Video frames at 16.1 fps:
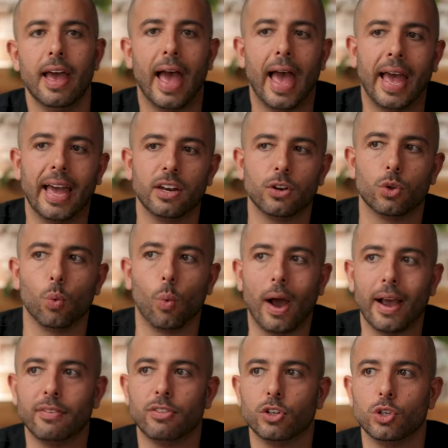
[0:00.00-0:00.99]
And the
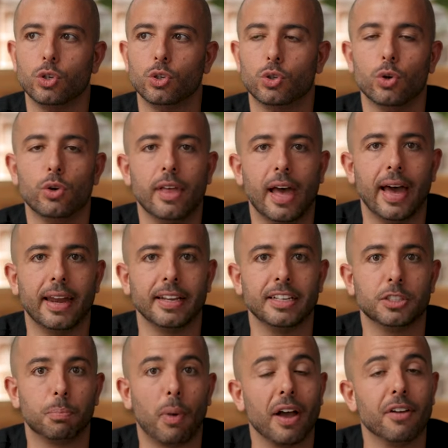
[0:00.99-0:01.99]
way that you do that
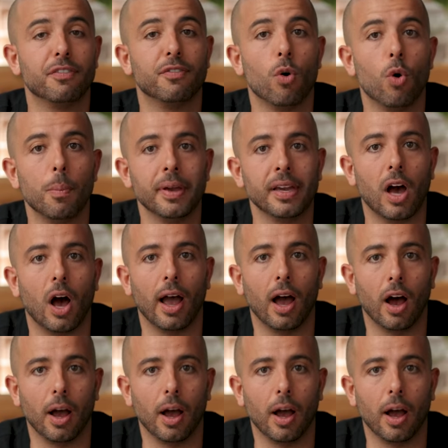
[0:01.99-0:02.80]
is by forming a